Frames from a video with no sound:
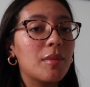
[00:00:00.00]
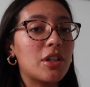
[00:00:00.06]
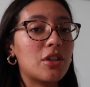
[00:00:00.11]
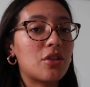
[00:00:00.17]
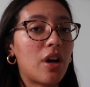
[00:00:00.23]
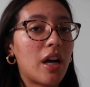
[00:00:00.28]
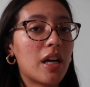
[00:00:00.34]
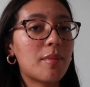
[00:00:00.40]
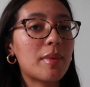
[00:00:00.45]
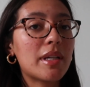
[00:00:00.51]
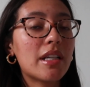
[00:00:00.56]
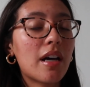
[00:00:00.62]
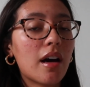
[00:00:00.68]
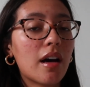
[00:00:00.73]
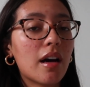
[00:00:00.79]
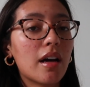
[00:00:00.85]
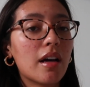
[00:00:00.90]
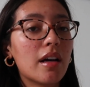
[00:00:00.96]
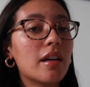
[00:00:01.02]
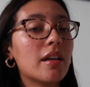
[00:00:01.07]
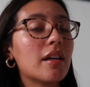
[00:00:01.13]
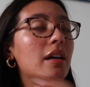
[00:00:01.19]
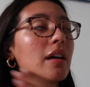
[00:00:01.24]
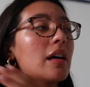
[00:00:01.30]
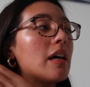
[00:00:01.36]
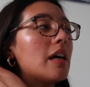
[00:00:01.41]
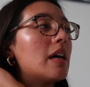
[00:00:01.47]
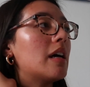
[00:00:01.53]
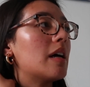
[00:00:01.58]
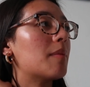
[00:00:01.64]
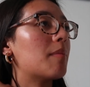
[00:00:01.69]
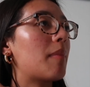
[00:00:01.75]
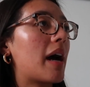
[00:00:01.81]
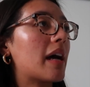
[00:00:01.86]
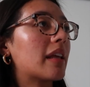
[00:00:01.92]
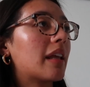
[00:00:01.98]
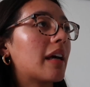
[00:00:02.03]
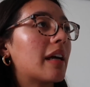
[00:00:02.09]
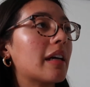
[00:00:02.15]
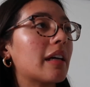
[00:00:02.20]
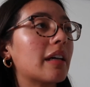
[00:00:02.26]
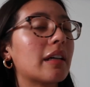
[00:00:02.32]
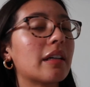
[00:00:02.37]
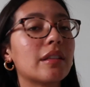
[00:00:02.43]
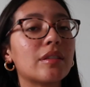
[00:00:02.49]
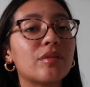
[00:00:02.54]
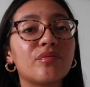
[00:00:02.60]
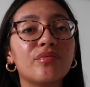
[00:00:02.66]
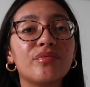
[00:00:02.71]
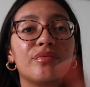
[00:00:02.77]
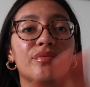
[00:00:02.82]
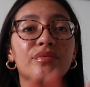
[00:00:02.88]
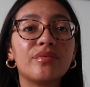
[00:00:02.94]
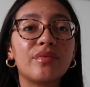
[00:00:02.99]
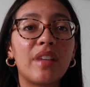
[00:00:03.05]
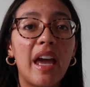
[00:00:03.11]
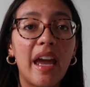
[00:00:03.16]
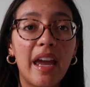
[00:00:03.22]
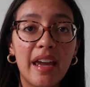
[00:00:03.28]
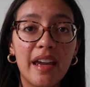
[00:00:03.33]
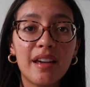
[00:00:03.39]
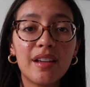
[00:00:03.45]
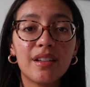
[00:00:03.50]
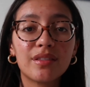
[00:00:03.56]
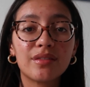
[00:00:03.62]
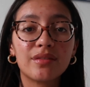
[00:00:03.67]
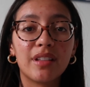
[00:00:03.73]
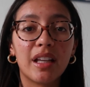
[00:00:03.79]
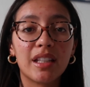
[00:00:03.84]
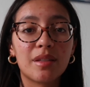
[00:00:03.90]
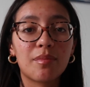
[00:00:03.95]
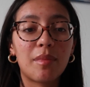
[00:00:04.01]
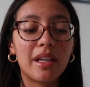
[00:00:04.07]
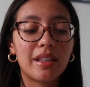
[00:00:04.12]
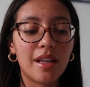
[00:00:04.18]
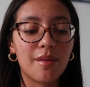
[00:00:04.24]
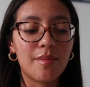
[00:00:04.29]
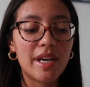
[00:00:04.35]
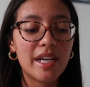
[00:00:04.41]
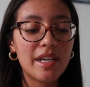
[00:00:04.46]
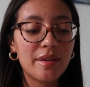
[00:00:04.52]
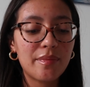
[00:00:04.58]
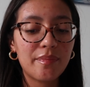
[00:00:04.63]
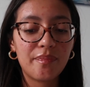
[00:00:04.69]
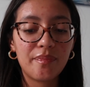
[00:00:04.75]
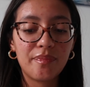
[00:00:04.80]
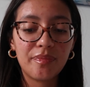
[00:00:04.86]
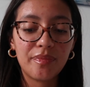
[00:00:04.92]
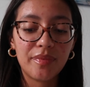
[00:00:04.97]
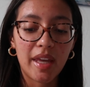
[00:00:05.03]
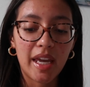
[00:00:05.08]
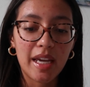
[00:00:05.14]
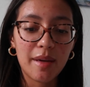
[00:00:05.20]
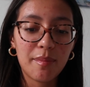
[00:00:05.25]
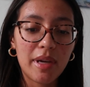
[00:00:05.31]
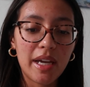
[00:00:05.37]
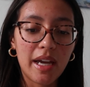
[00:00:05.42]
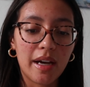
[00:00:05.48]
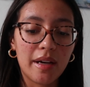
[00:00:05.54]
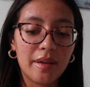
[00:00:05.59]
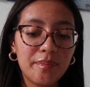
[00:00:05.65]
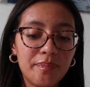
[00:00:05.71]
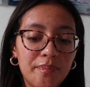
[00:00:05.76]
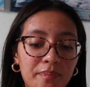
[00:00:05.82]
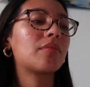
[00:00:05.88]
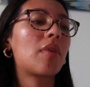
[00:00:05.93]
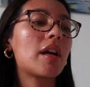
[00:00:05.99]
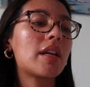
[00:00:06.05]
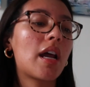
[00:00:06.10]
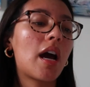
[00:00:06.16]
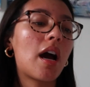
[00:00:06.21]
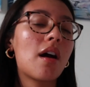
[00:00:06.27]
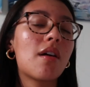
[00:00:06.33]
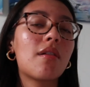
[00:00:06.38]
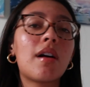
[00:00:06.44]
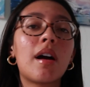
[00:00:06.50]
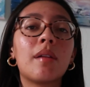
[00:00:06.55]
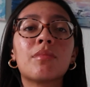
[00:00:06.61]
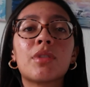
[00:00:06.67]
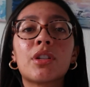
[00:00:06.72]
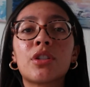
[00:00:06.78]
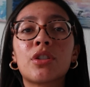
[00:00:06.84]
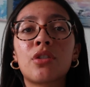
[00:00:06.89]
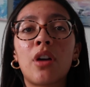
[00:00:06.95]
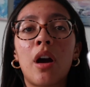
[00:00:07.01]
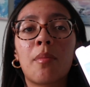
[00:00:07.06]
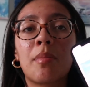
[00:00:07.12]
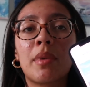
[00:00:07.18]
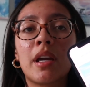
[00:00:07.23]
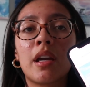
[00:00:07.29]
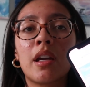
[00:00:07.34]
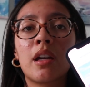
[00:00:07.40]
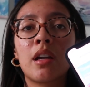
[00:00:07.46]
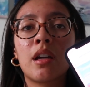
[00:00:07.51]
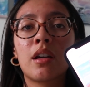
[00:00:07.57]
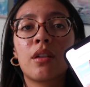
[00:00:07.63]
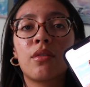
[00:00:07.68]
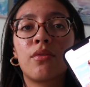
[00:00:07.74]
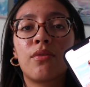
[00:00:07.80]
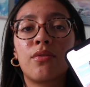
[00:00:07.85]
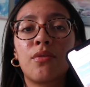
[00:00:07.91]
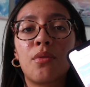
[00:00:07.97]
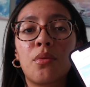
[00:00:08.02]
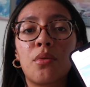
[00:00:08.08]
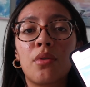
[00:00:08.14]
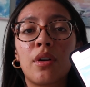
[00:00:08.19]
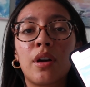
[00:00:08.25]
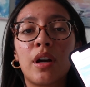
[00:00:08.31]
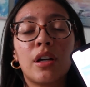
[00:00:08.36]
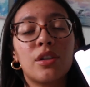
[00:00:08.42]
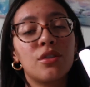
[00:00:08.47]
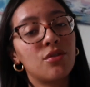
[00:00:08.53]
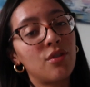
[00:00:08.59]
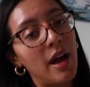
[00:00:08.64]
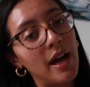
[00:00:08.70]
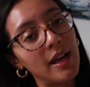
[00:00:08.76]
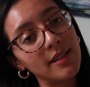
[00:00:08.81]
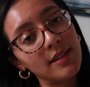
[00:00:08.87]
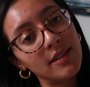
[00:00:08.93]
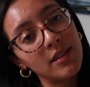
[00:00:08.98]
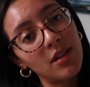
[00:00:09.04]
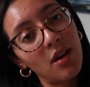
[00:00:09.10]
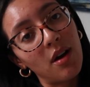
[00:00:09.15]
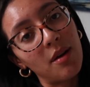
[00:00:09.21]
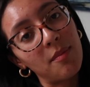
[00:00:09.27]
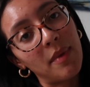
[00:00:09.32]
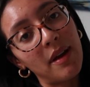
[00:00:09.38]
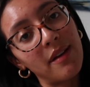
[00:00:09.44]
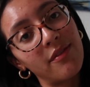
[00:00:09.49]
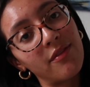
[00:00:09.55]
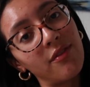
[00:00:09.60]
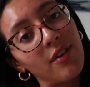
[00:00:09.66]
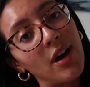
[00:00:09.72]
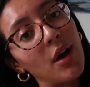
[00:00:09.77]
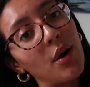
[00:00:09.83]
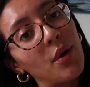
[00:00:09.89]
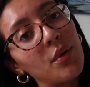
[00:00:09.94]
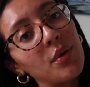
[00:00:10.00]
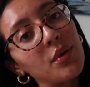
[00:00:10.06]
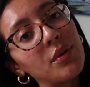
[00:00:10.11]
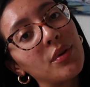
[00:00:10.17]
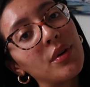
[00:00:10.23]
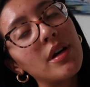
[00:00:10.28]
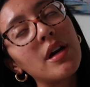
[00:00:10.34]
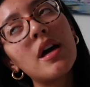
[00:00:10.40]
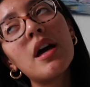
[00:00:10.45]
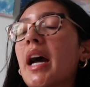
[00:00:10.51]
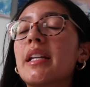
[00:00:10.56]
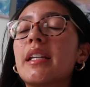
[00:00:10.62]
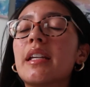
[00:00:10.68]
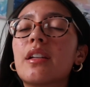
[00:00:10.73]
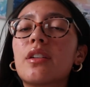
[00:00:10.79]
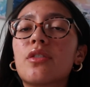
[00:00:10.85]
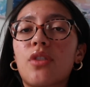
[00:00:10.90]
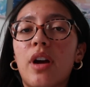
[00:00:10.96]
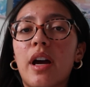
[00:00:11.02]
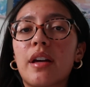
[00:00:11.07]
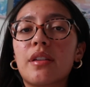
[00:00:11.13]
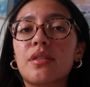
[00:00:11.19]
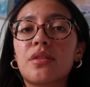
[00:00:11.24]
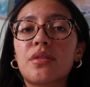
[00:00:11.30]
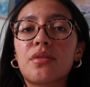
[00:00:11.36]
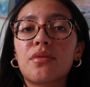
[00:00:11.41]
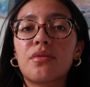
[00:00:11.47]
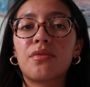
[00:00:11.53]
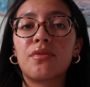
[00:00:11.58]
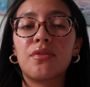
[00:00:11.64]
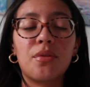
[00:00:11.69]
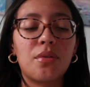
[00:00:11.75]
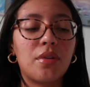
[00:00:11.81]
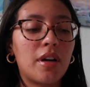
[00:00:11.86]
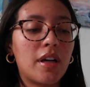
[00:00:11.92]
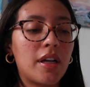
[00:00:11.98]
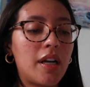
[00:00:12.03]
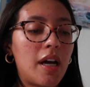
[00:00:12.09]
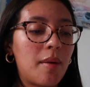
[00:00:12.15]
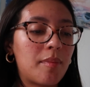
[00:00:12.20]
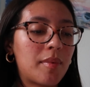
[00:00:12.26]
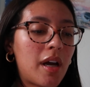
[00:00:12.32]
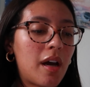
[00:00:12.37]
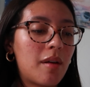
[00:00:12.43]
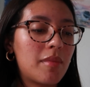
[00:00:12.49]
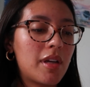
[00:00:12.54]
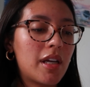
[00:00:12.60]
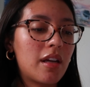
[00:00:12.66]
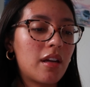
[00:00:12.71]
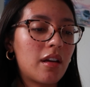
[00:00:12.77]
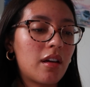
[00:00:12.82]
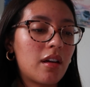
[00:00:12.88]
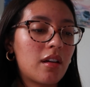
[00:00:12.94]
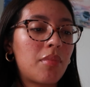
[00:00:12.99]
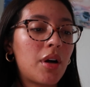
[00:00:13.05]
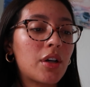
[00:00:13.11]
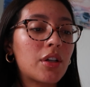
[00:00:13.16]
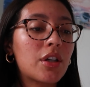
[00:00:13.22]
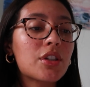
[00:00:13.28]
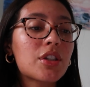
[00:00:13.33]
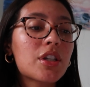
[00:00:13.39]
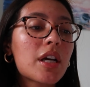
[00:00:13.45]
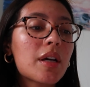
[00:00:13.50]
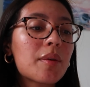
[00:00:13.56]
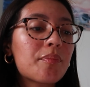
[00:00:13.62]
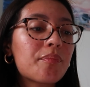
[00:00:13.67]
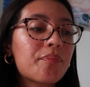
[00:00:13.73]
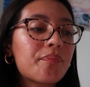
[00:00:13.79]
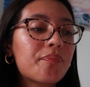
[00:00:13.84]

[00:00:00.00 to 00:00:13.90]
I'm gonna try to be done by like 8. That's my limit, 8 p.m. Right now, I'm just shopping for a dress on my phone. I need a dress for an upcoming partnership.